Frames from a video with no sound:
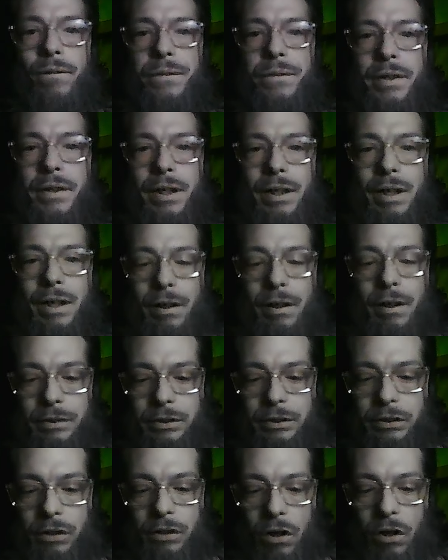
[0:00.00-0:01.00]
Cannot
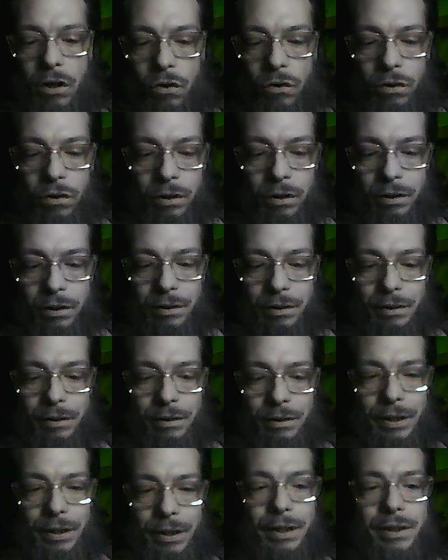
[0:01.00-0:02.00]
install
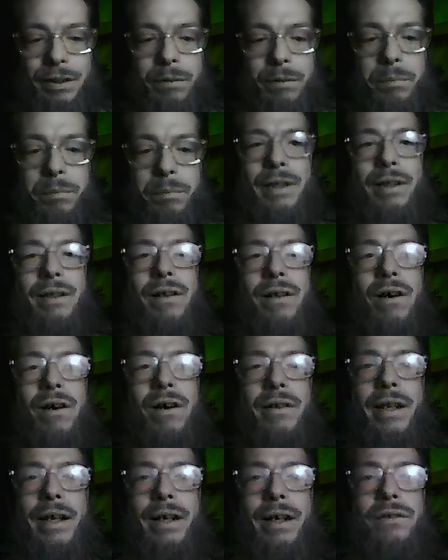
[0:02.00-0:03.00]
Linux Mint
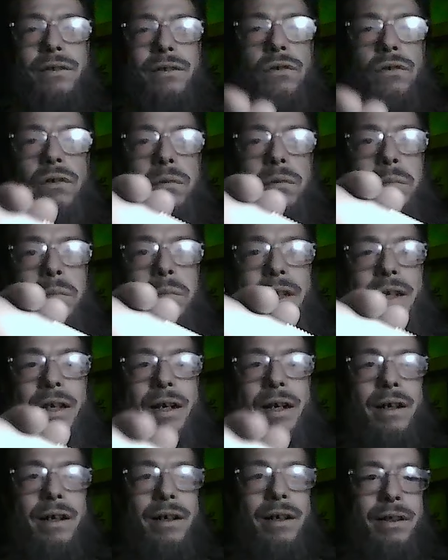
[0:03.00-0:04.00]
on external
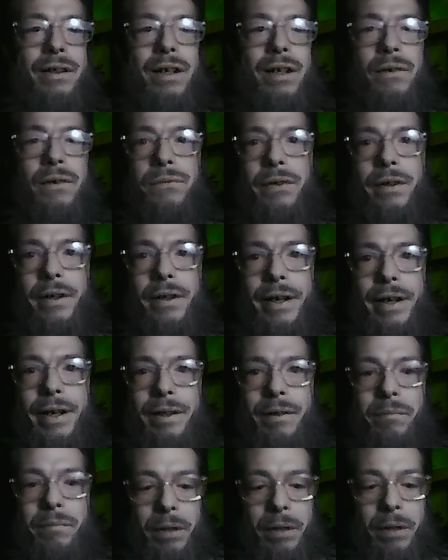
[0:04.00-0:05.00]
media ever
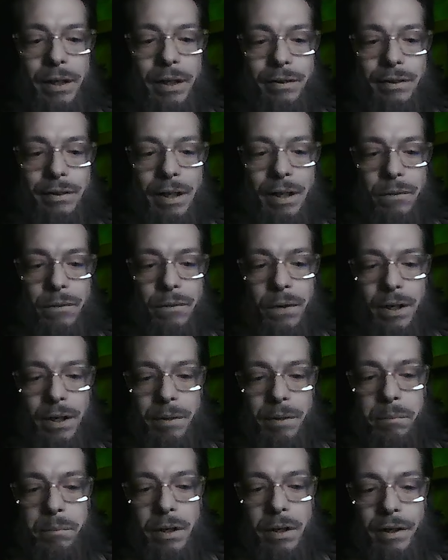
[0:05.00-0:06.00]
again because of that
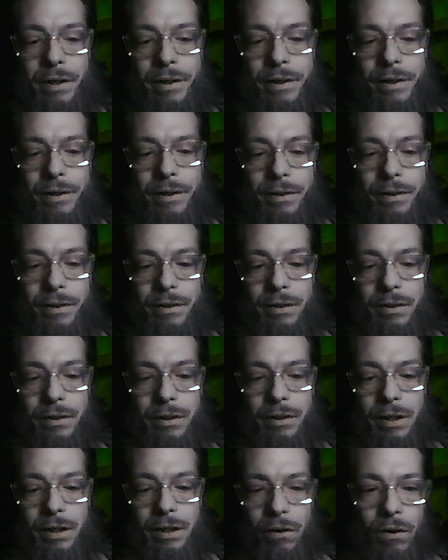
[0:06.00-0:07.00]
fucking bug.
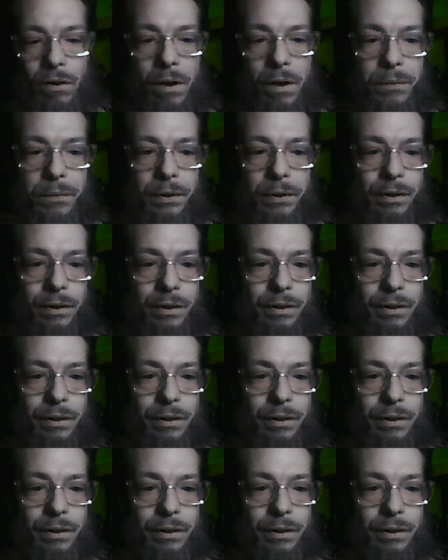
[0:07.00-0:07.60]
However,